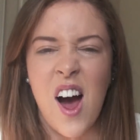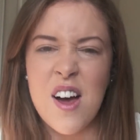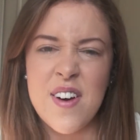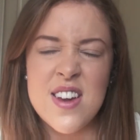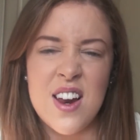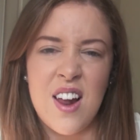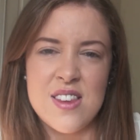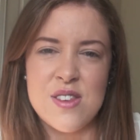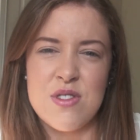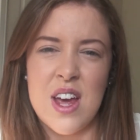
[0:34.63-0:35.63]
I find it
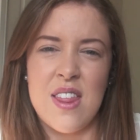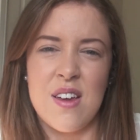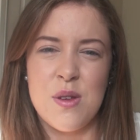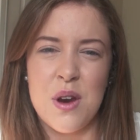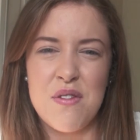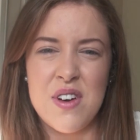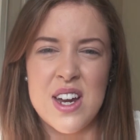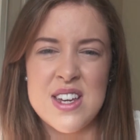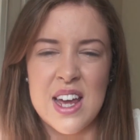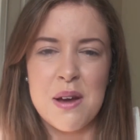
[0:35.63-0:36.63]
lasts all day though, so I don't
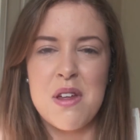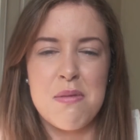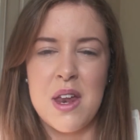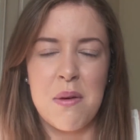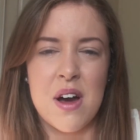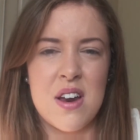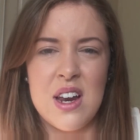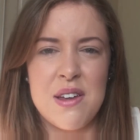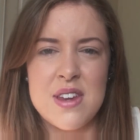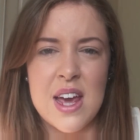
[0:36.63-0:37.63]
really take it with me anywhere. I don't
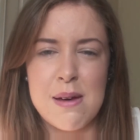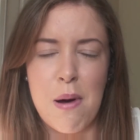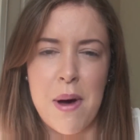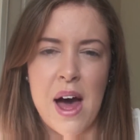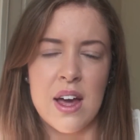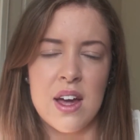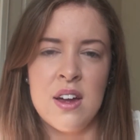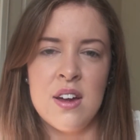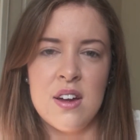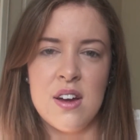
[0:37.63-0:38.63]
need to take it in my bag.
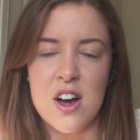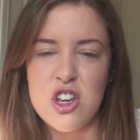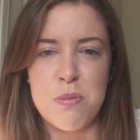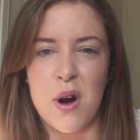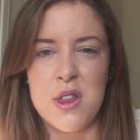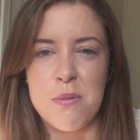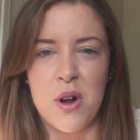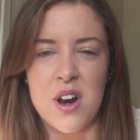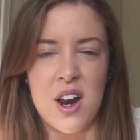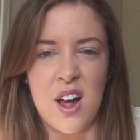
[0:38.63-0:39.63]
I just put it on the
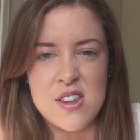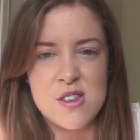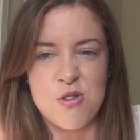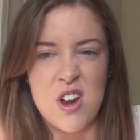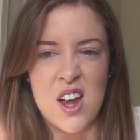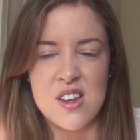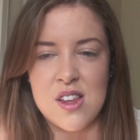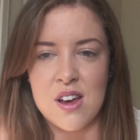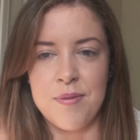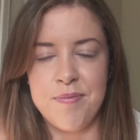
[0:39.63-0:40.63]
morning and it lasts all day,
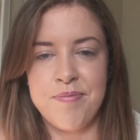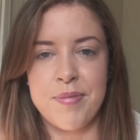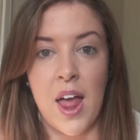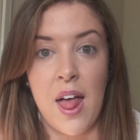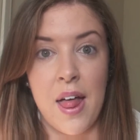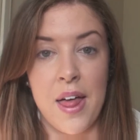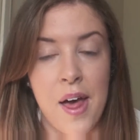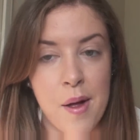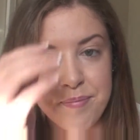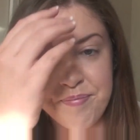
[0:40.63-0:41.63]
so yeah.